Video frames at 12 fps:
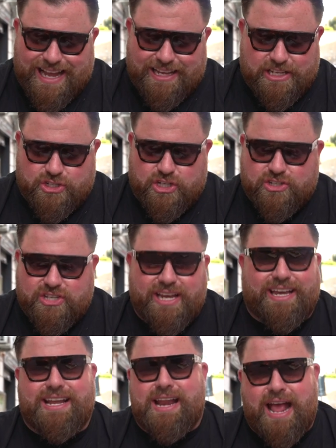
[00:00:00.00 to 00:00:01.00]
that is just
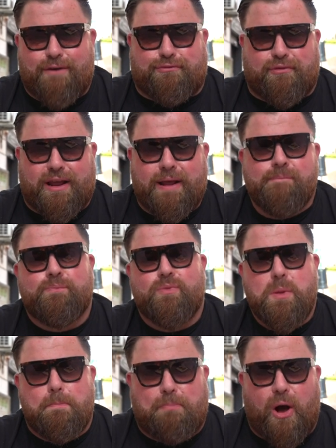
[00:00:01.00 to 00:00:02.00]
ticking every
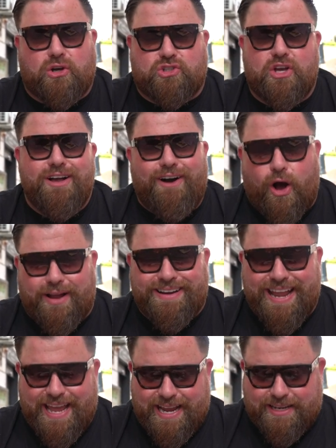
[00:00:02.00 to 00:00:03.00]
box I
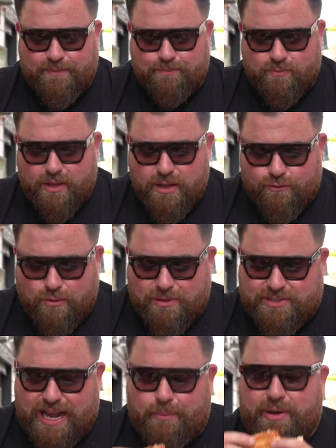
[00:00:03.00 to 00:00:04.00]
need from a
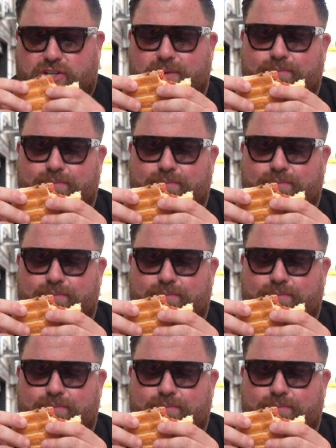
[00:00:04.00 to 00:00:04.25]
sandwich.